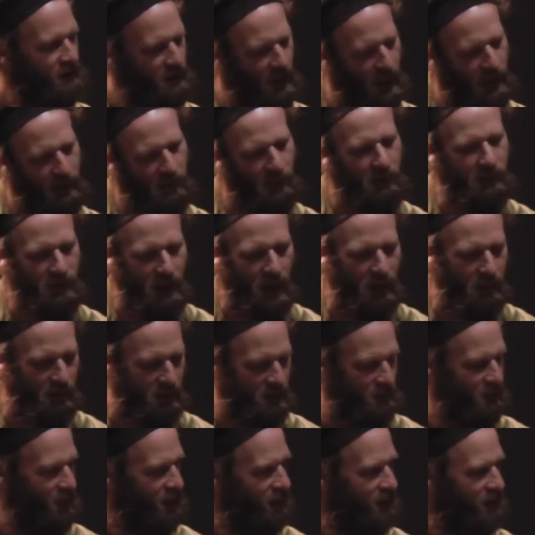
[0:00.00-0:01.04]
Yeah, yeah this
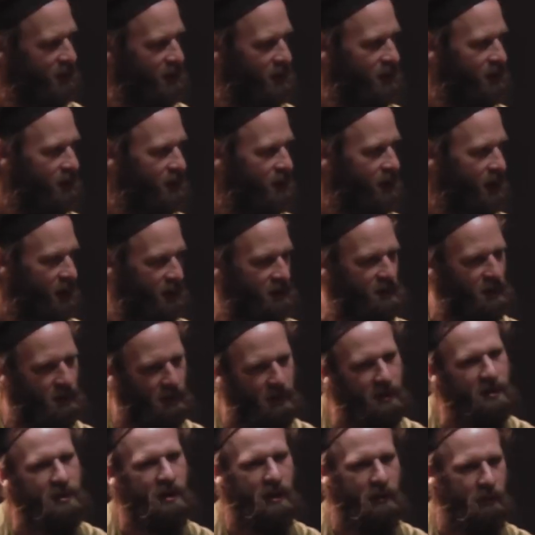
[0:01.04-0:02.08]
melody. And so it
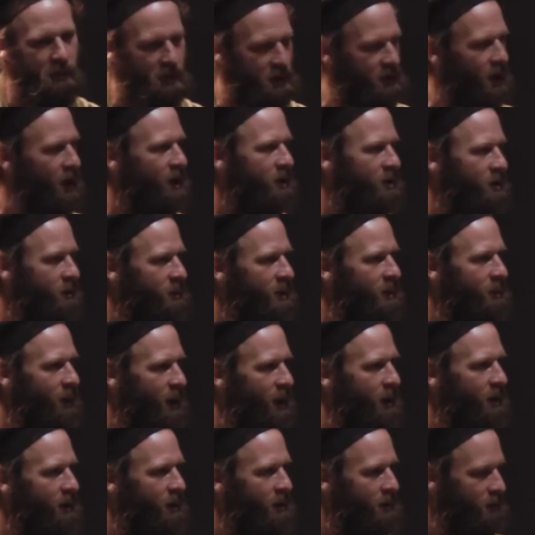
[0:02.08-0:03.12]
was, it was taught to me
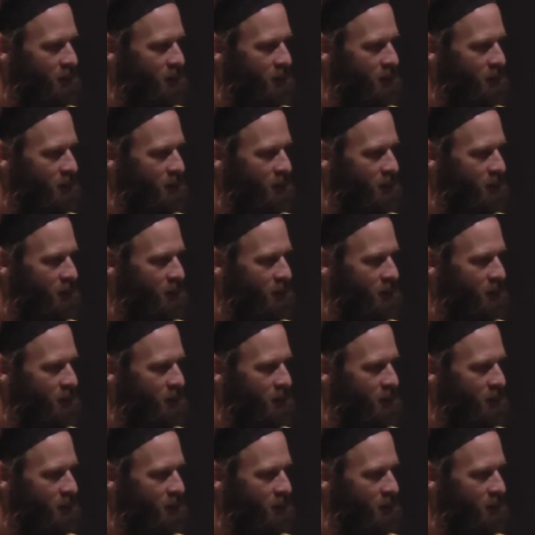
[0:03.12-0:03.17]
by,